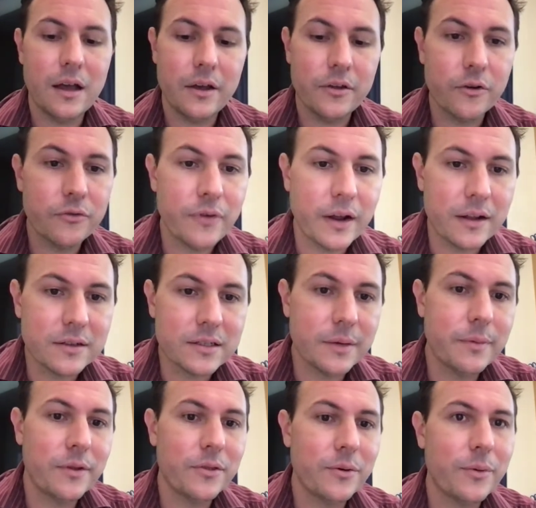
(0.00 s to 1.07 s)
Your final
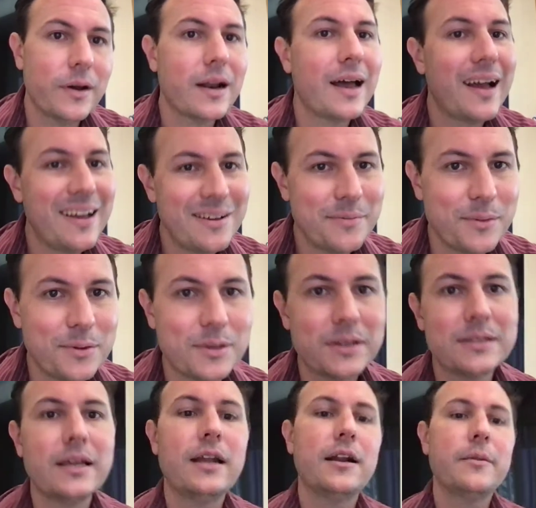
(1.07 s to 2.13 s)
assignment, the one I am most
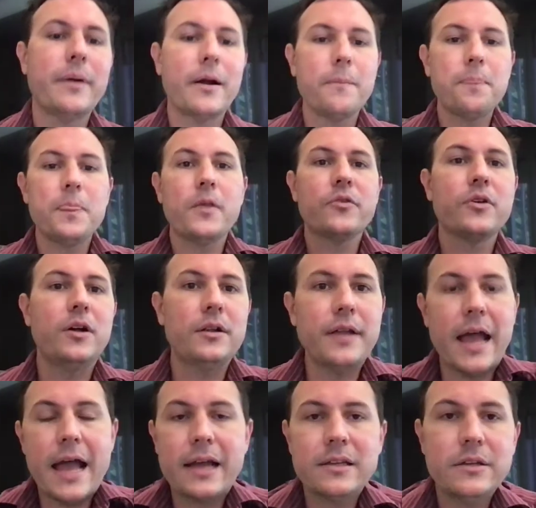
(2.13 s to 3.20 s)
excited about, is called
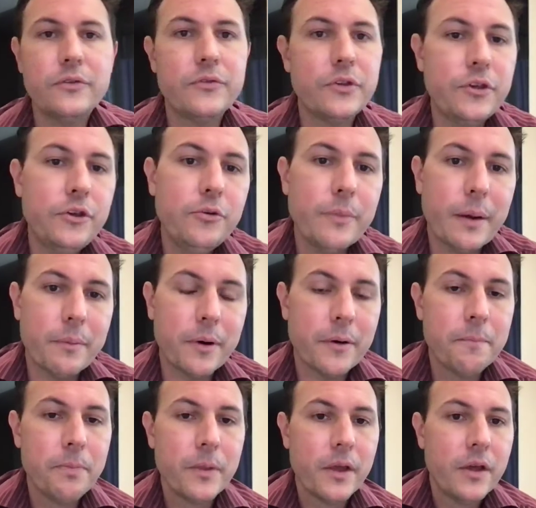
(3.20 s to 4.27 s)
Active Q Member.
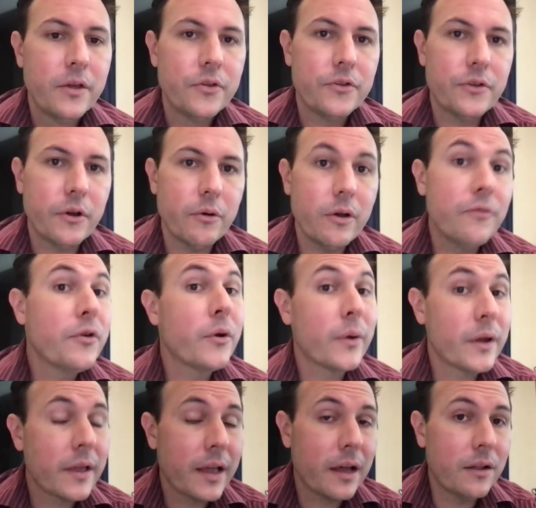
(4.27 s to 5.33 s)
So if you're
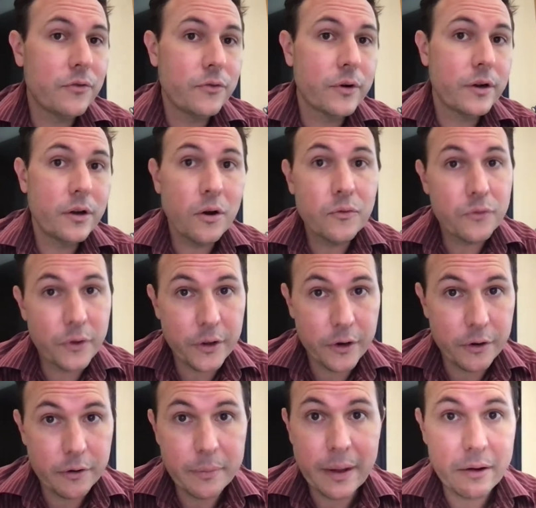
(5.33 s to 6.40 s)
in California, hopefully you
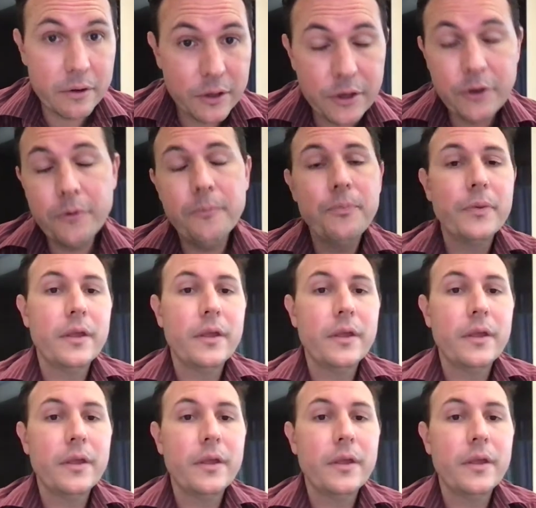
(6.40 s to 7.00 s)
know about Q.